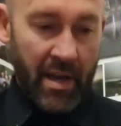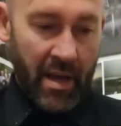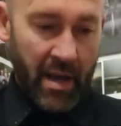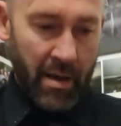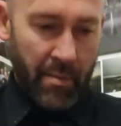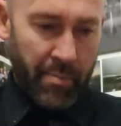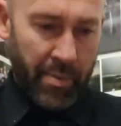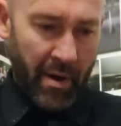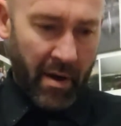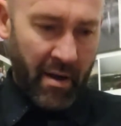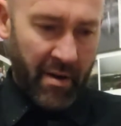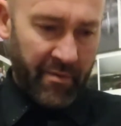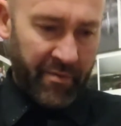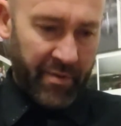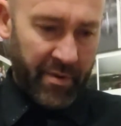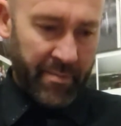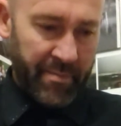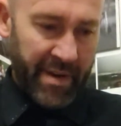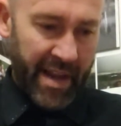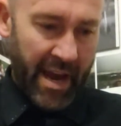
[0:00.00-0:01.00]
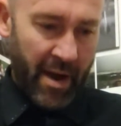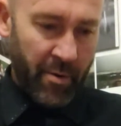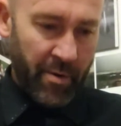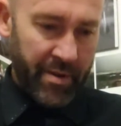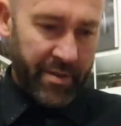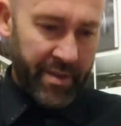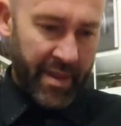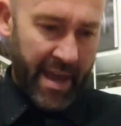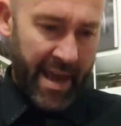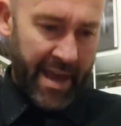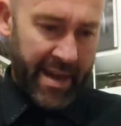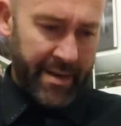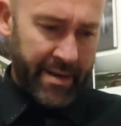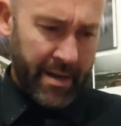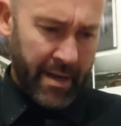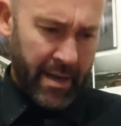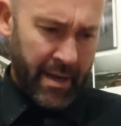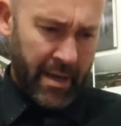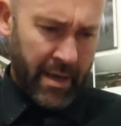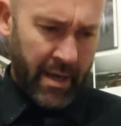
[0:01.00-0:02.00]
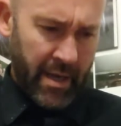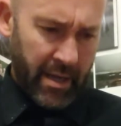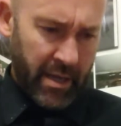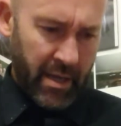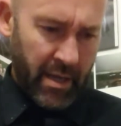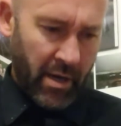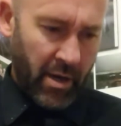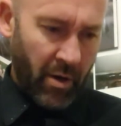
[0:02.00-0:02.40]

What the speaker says: Apart from now and then you